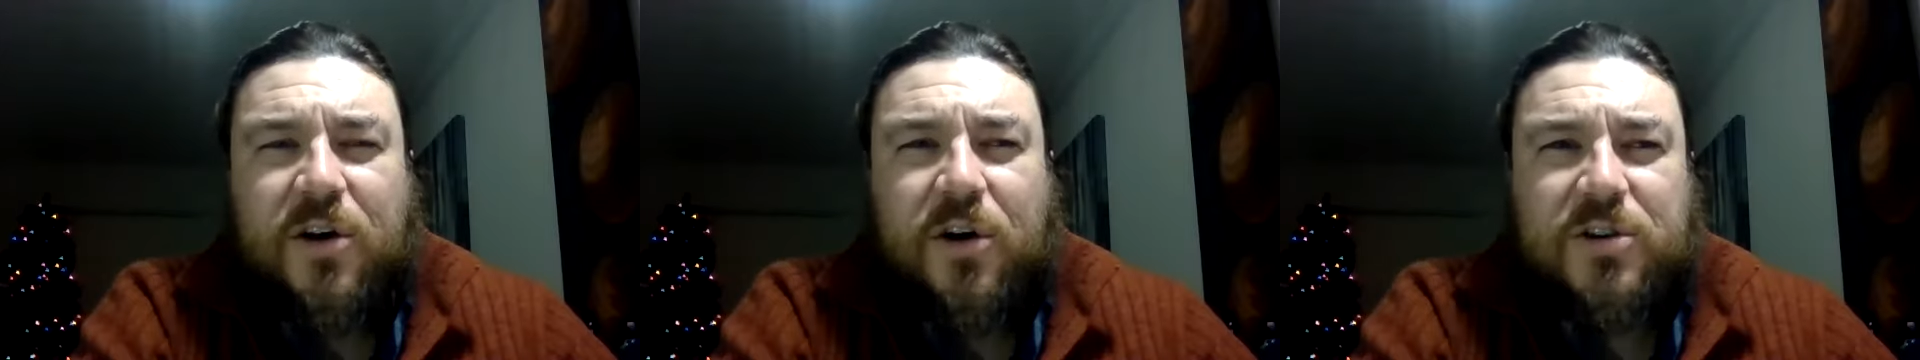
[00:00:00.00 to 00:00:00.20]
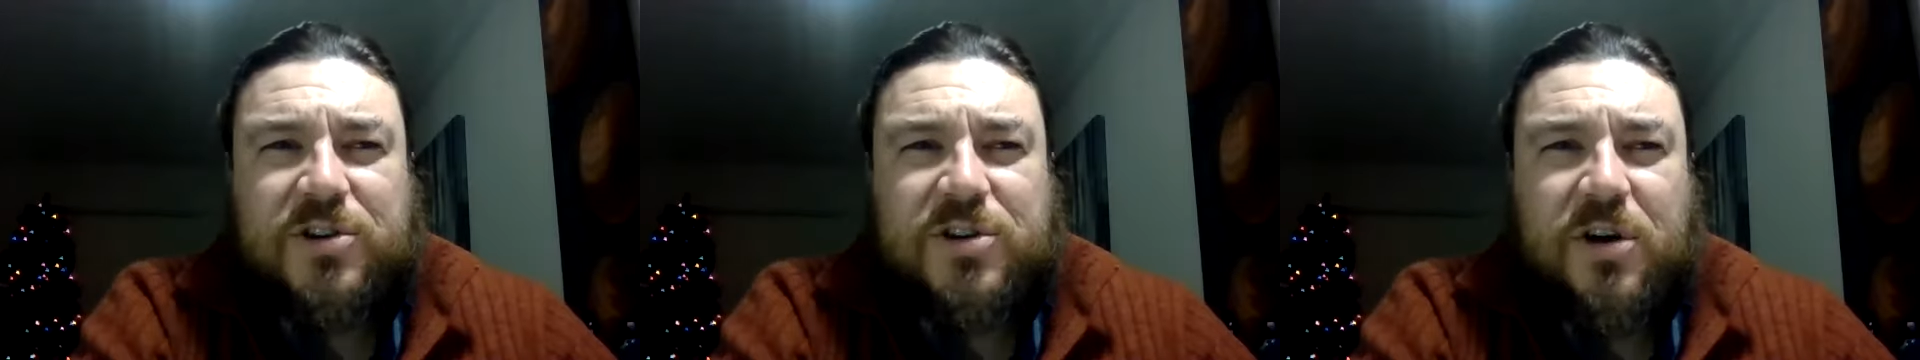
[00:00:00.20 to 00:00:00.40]

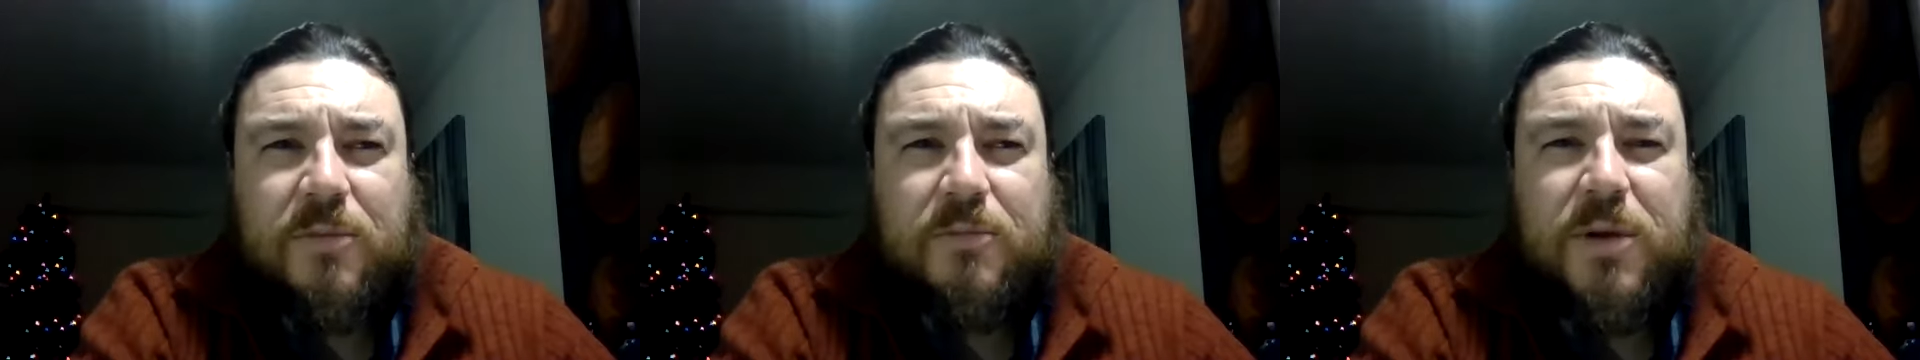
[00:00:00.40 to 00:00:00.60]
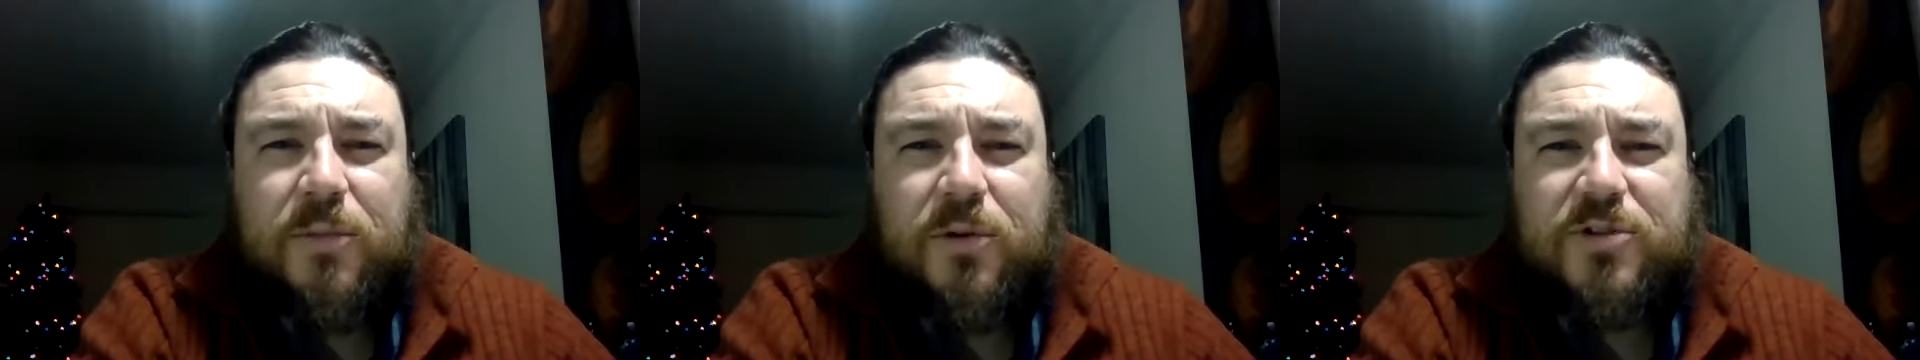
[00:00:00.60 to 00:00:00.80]
culture and
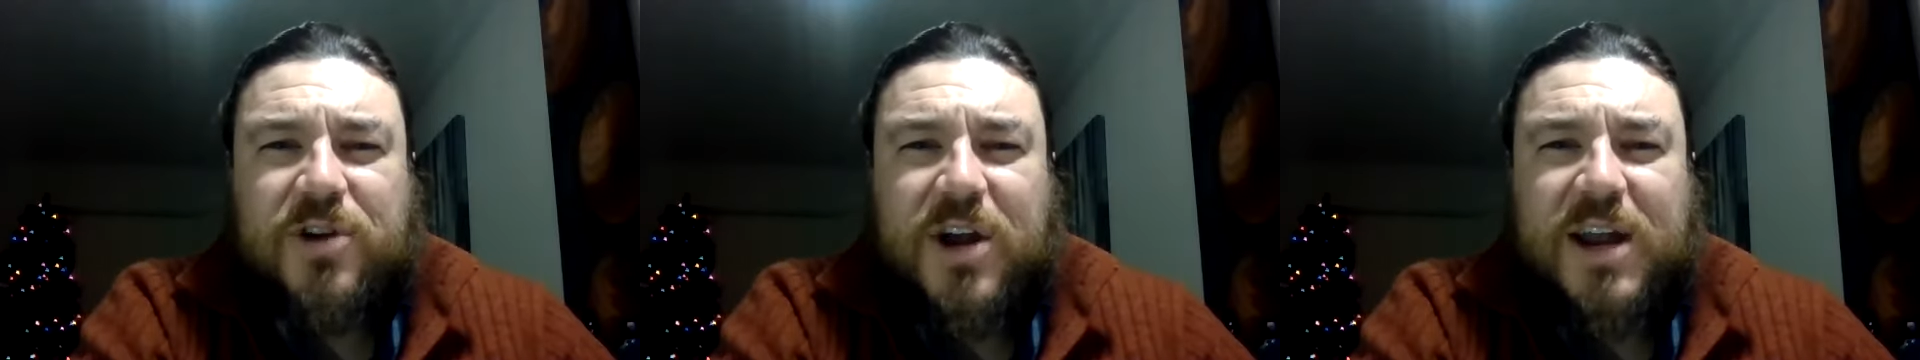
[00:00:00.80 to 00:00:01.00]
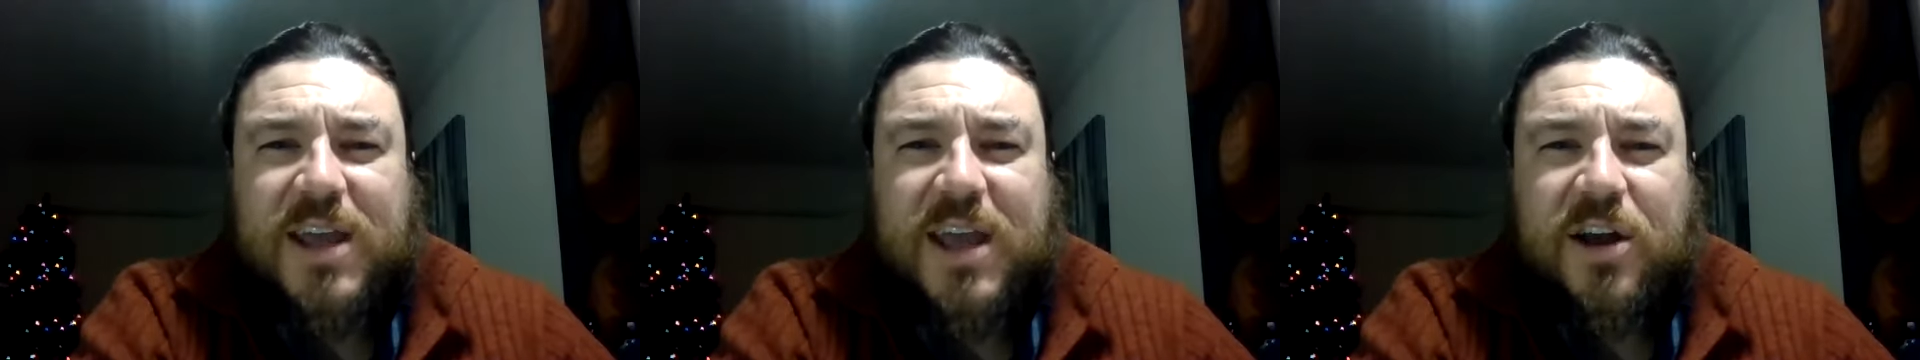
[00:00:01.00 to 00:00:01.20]
people
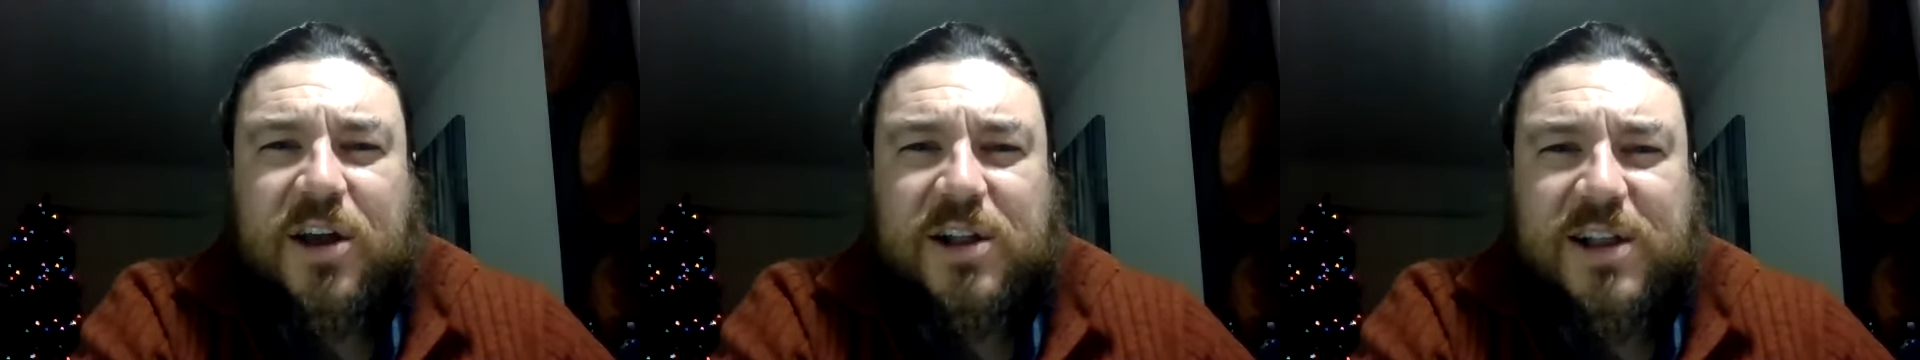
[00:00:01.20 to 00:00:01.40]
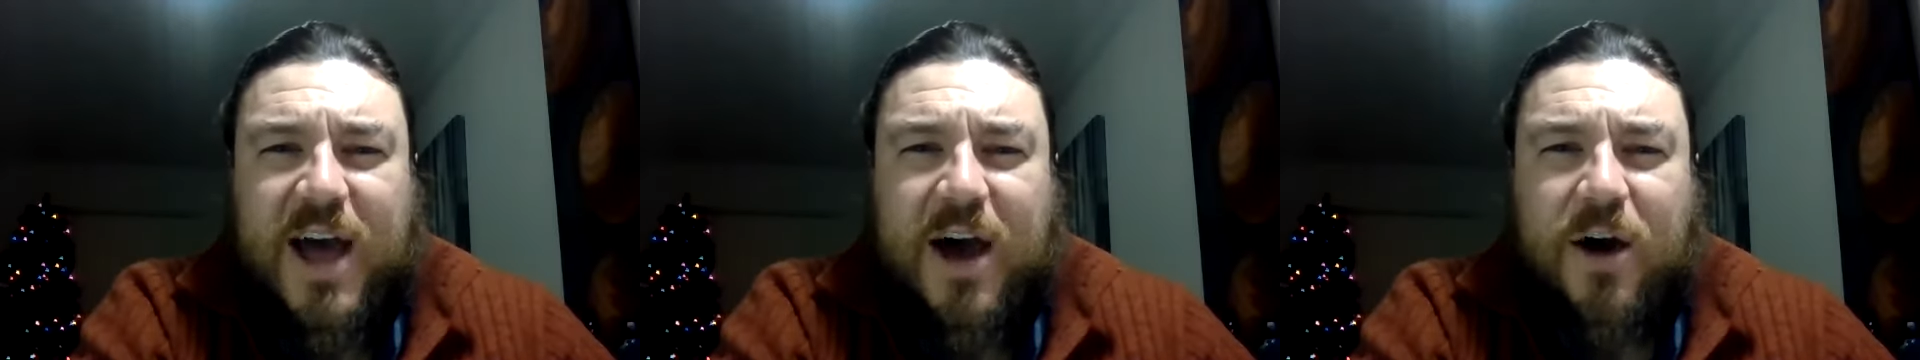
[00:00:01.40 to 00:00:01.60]
trying to get
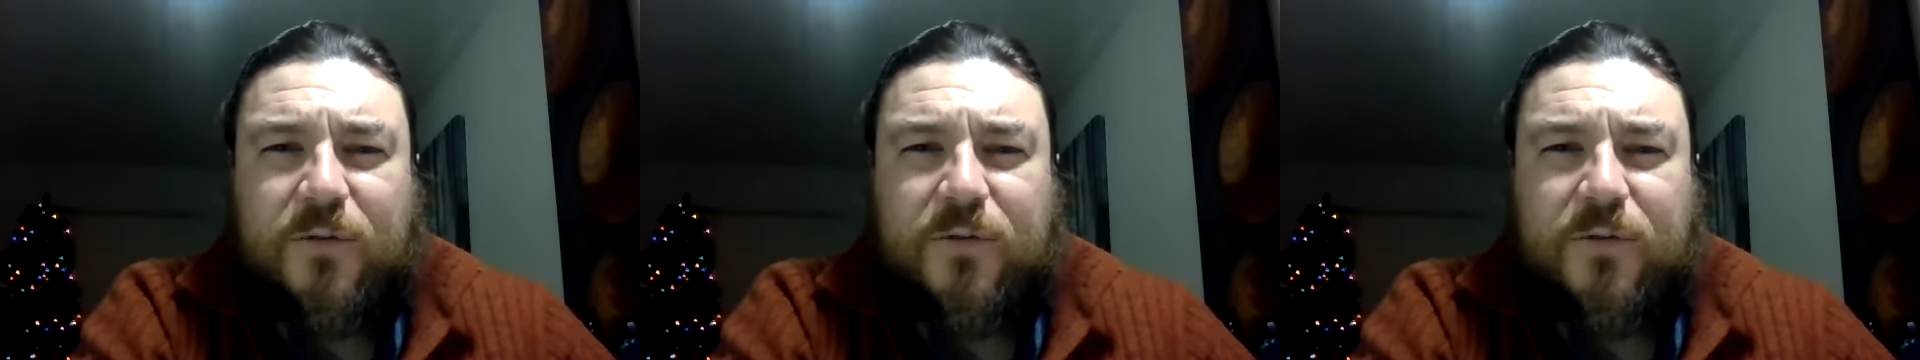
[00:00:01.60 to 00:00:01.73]
clout